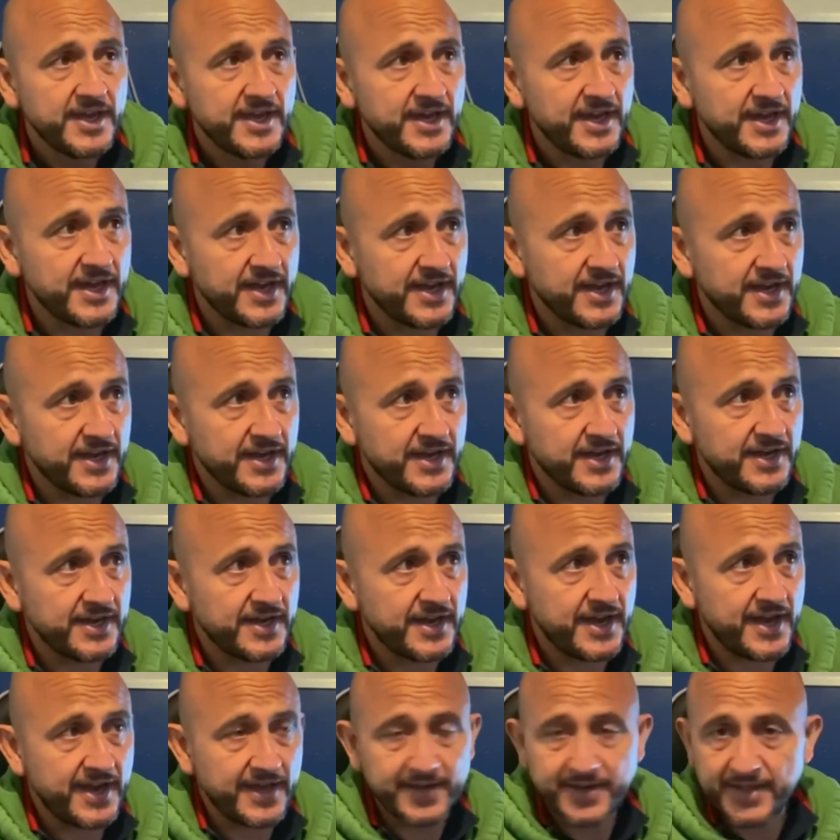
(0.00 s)

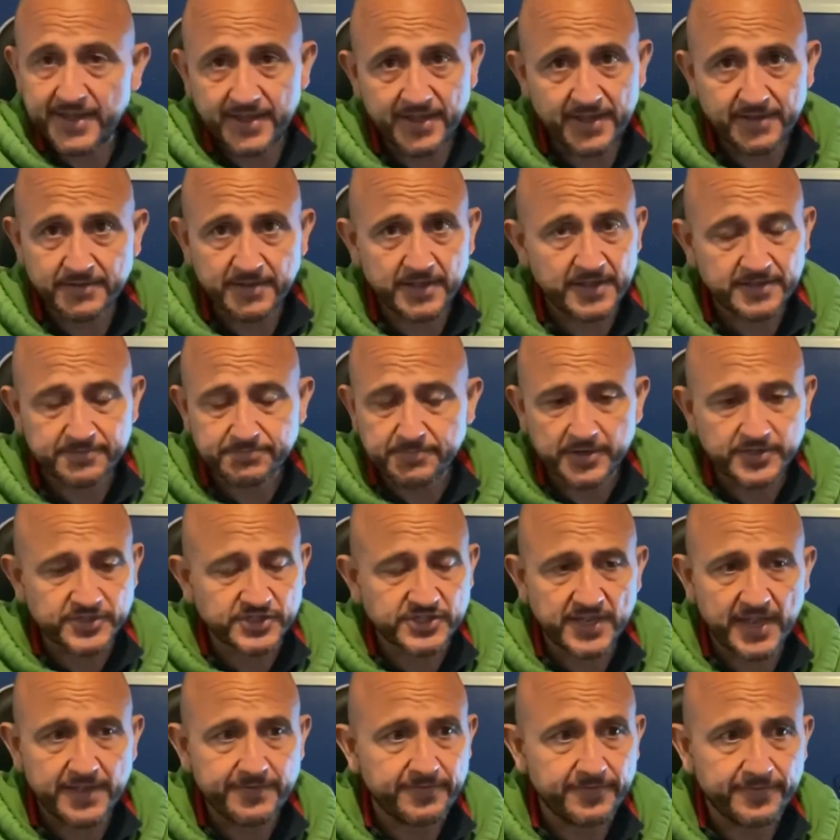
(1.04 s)
And it's much
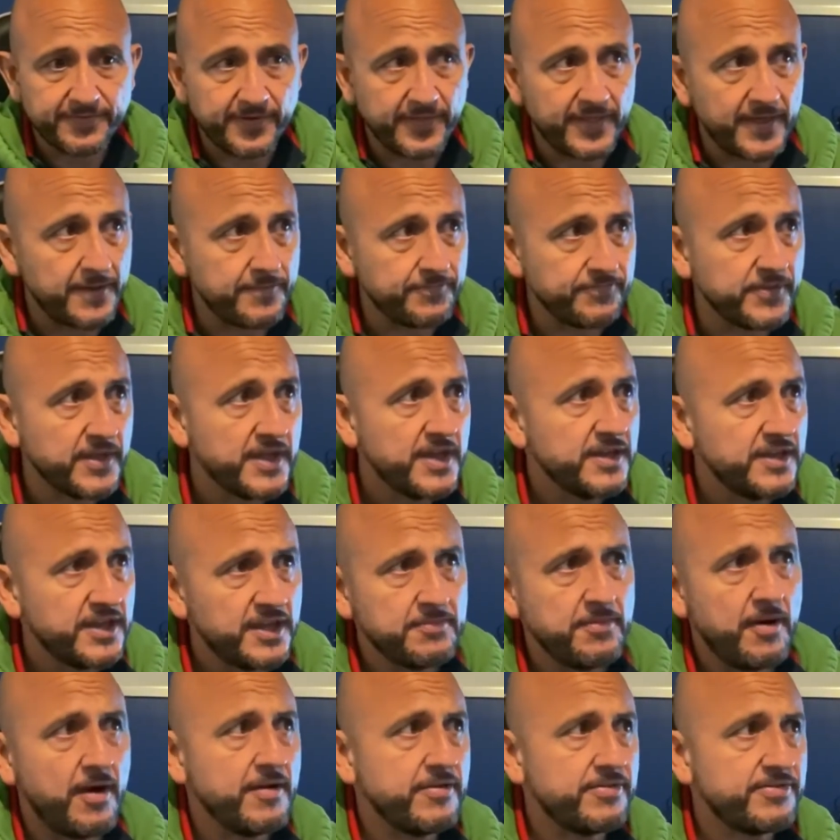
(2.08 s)
safer for them. You
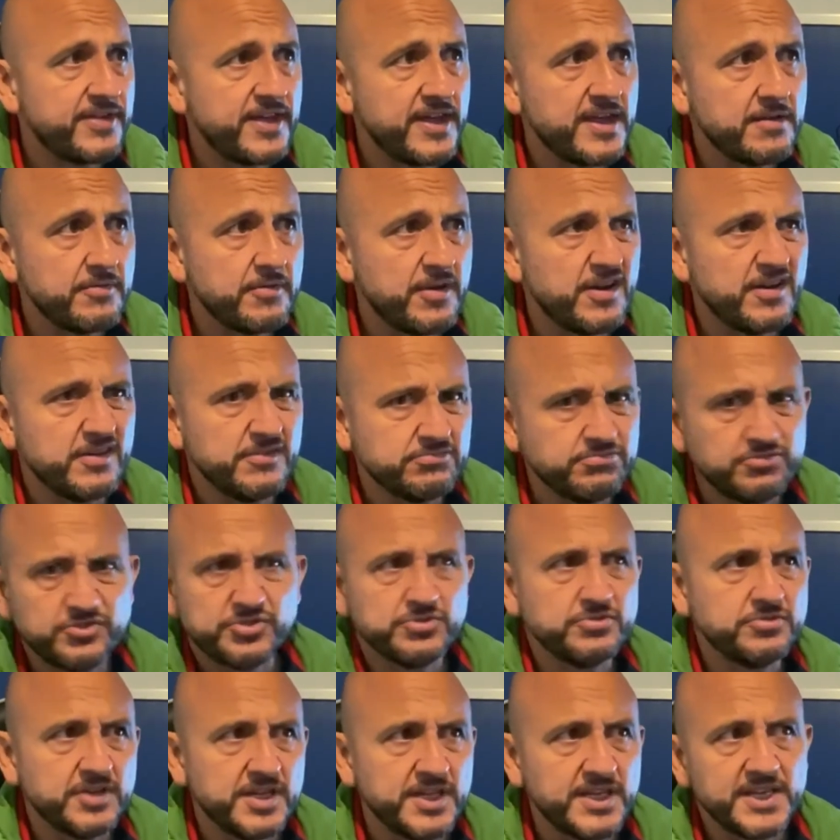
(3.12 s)
might think, well,
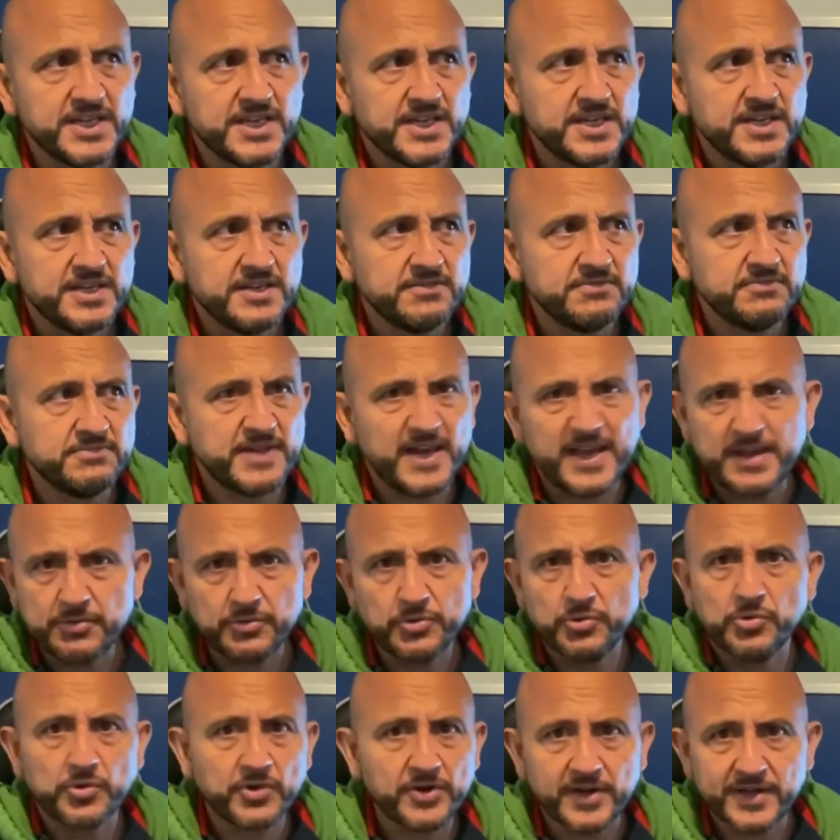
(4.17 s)
surely they would
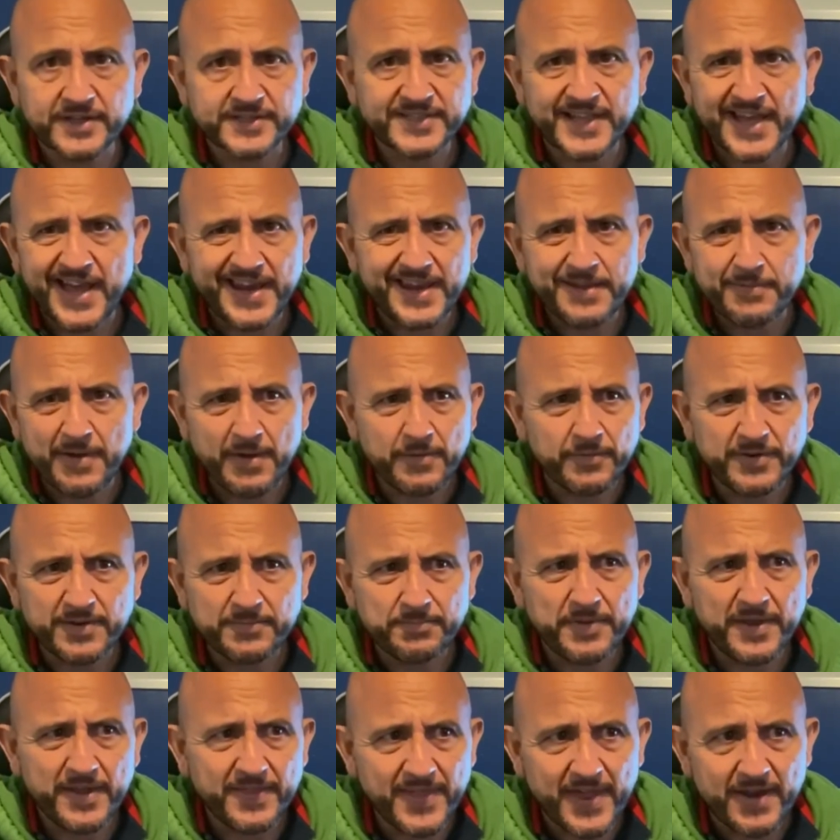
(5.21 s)
organise that anyway. Wouldn't it
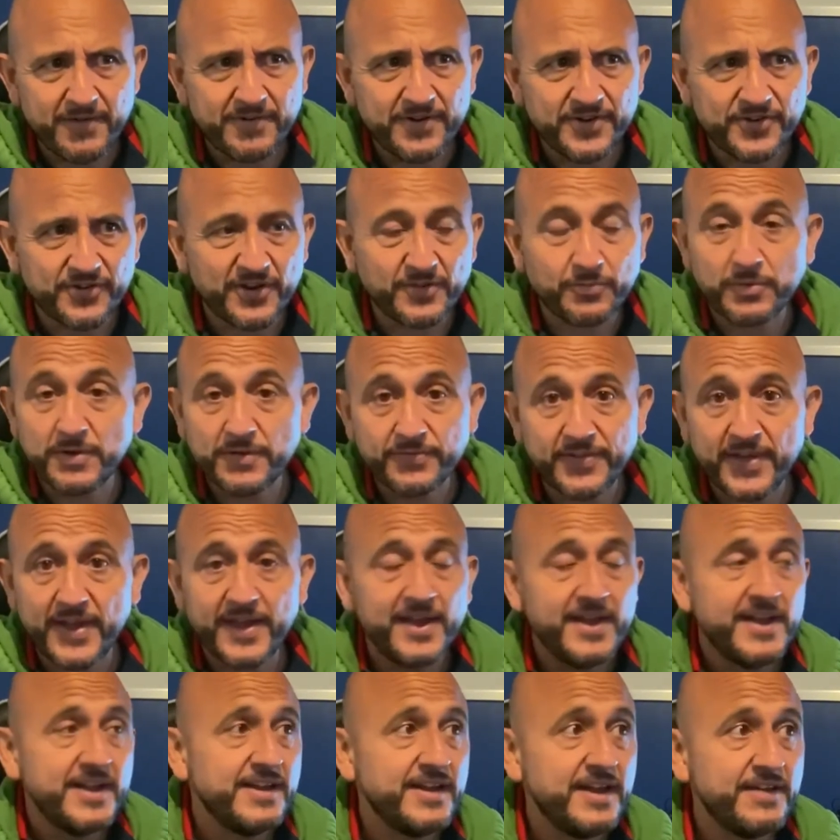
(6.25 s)
be in their interest? Well,
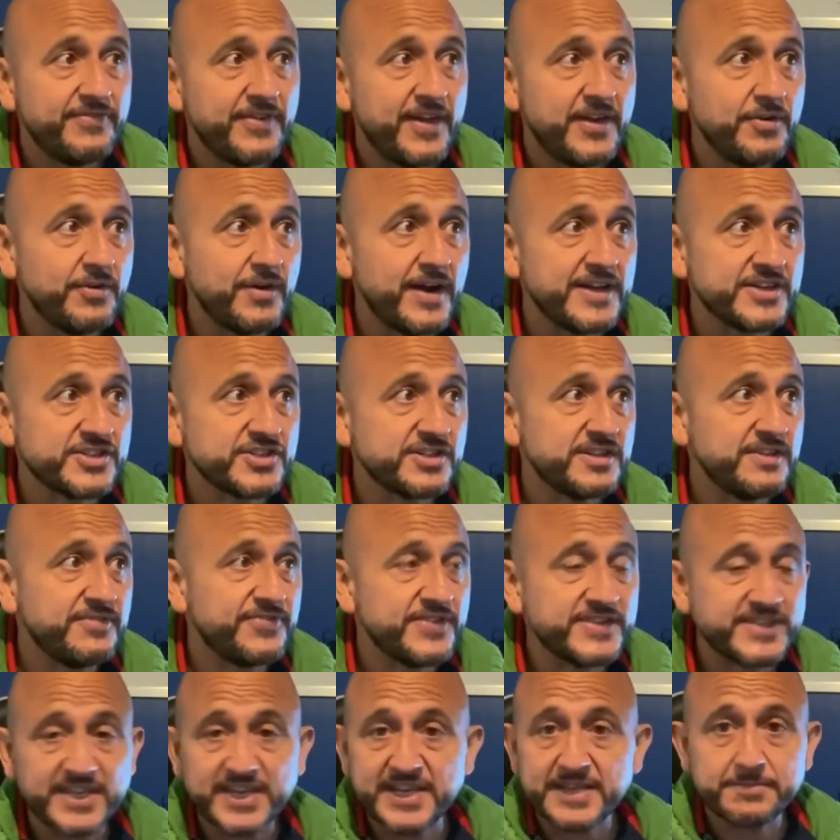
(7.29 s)
if they're not actually
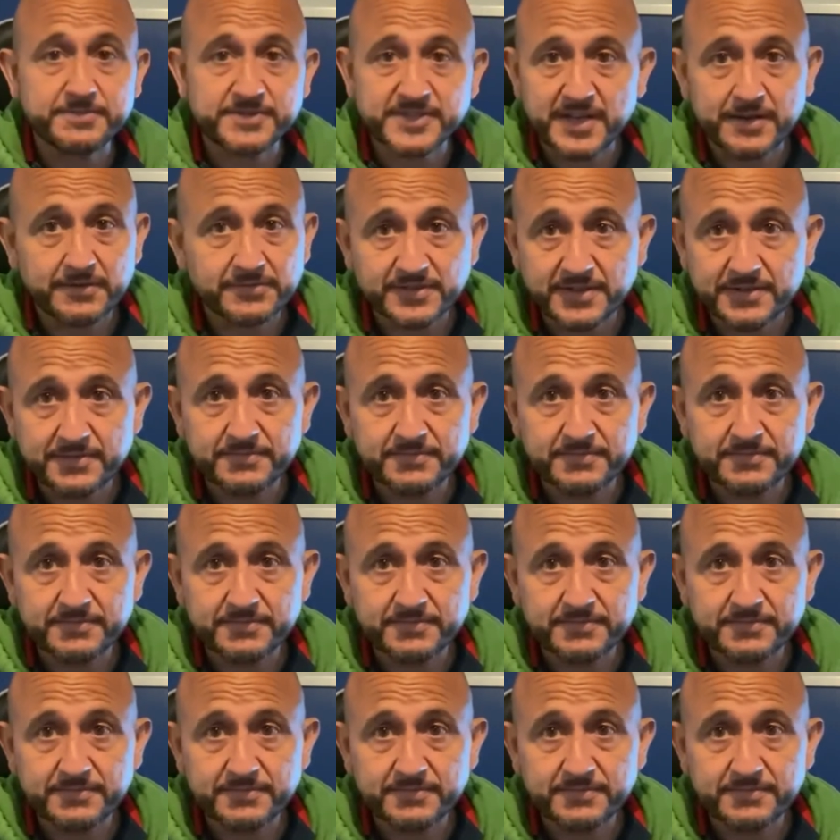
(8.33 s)
fitting it themselves,